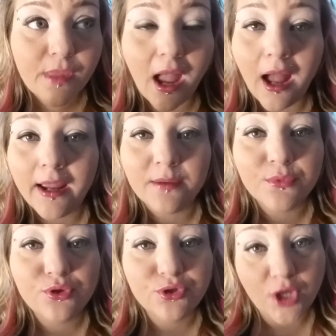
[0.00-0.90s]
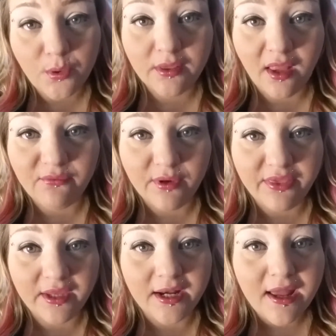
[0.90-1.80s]
I am so in love with
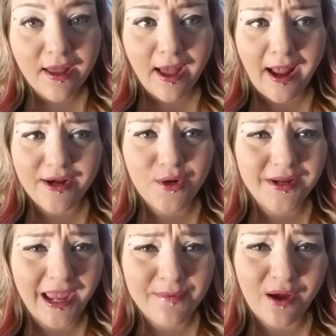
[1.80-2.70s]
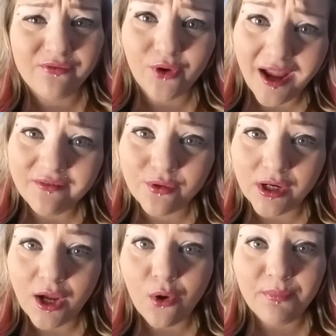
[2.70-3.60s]
it. I know it came out forever
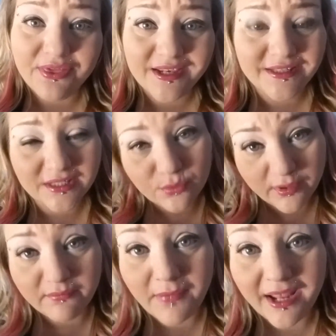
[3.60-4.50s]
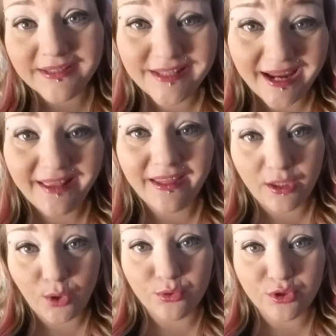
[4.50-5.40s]
ago, but this is one of my daily
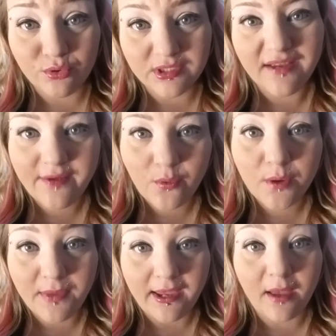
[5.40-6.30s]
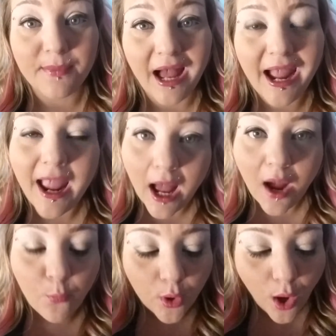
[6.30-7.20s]
go-tos. If I wear makeup, I
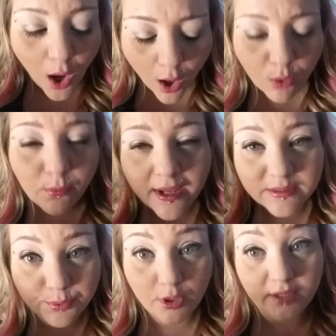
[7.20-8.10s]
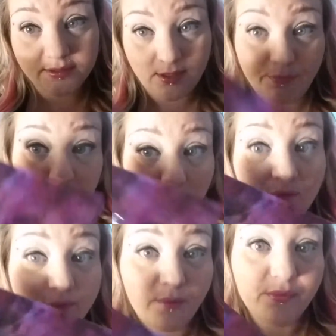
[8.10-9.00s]
will always put on something
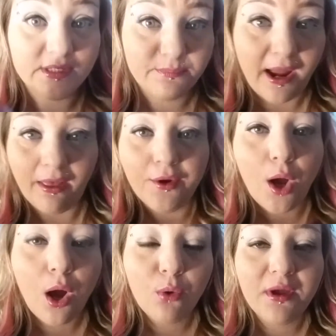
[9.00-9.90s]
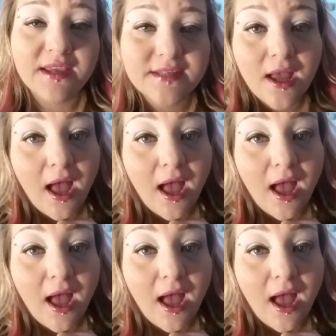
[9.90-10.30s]
from this palette. Always.